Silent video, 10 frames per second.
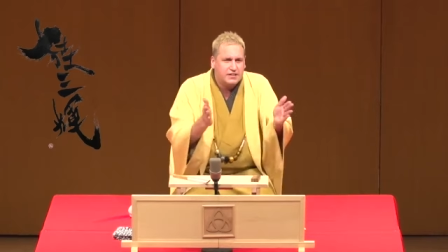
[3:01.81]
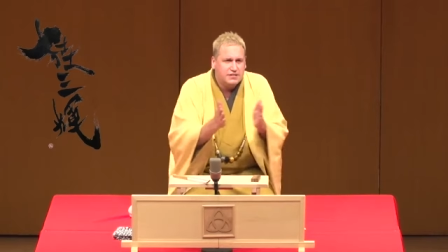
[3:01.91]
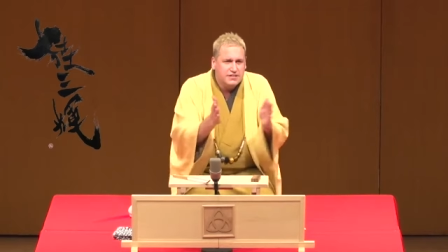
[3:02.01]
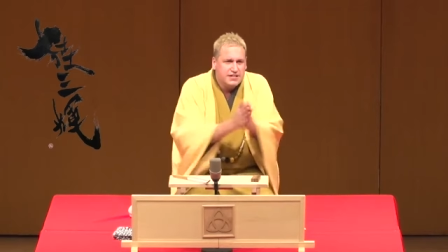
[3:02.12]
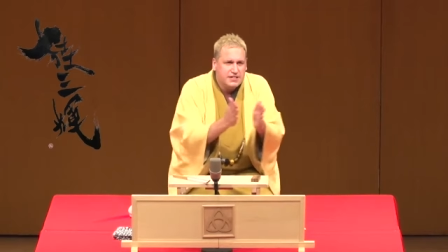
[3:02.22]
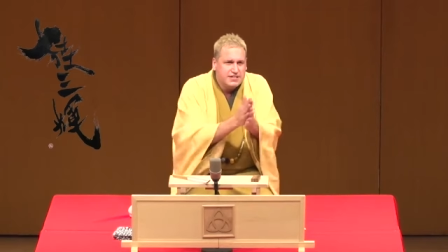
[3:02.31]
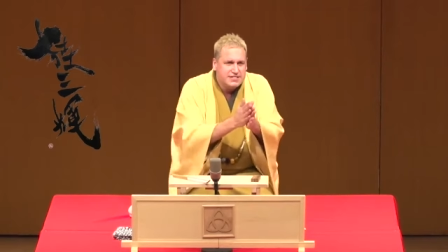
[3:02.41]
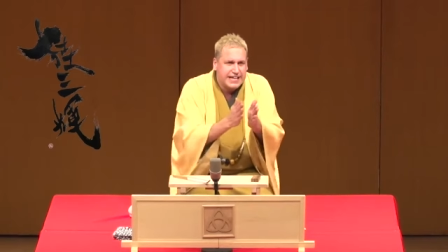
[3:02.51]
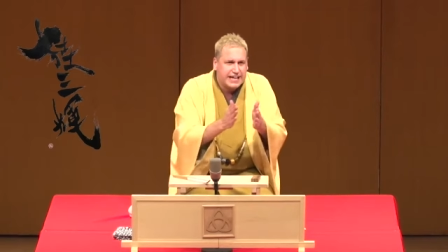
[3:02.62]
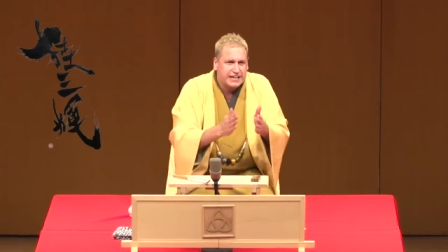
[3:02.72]
Huh?
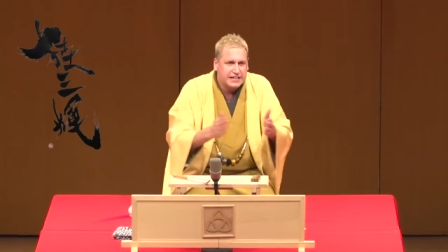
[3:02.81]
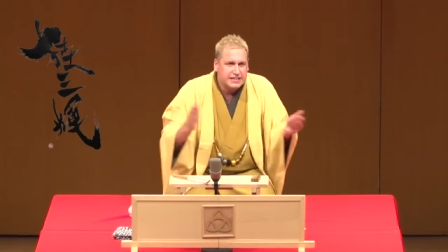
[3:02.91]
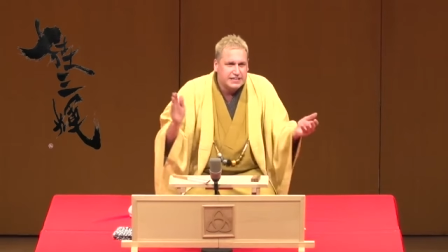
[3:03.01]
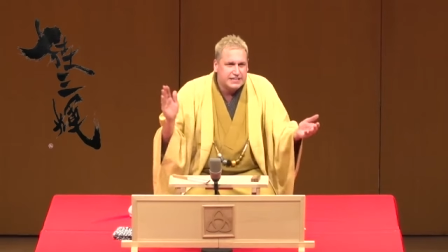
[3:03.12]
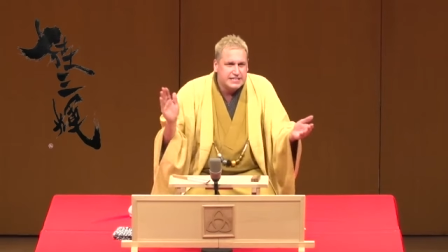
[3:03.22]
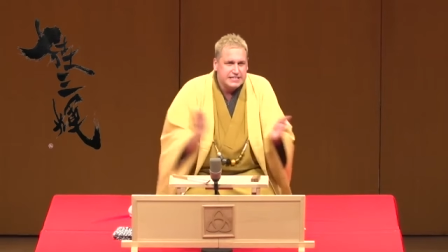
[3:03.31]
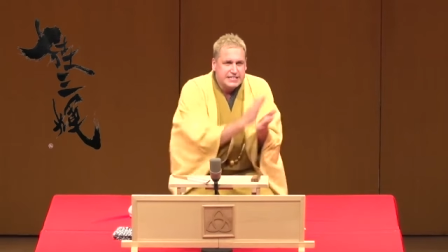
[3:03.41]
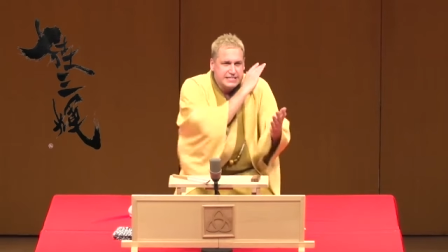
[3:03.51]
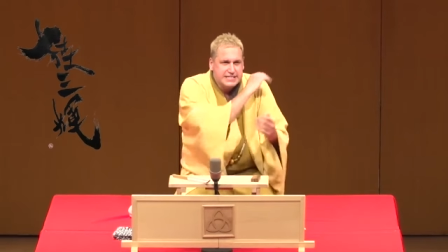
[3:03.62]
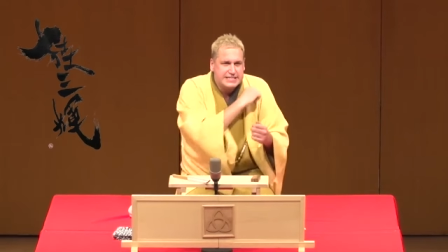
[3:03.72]
Second.
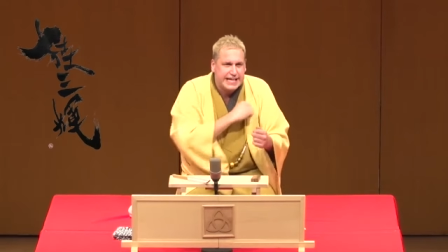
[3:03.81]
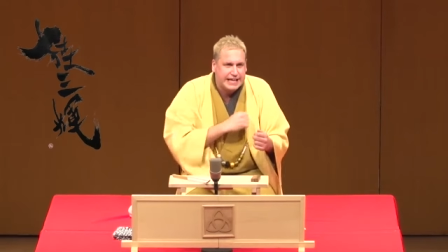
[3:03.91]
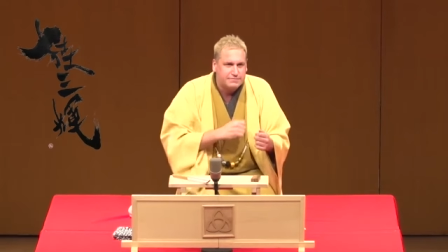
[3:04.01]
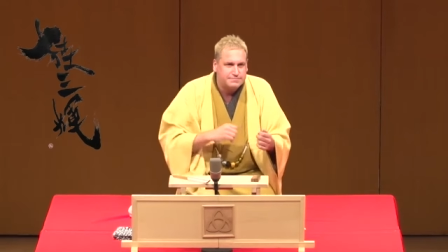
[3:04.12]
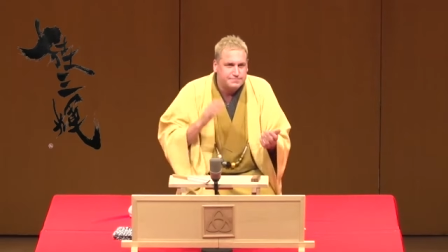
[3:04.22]
Second.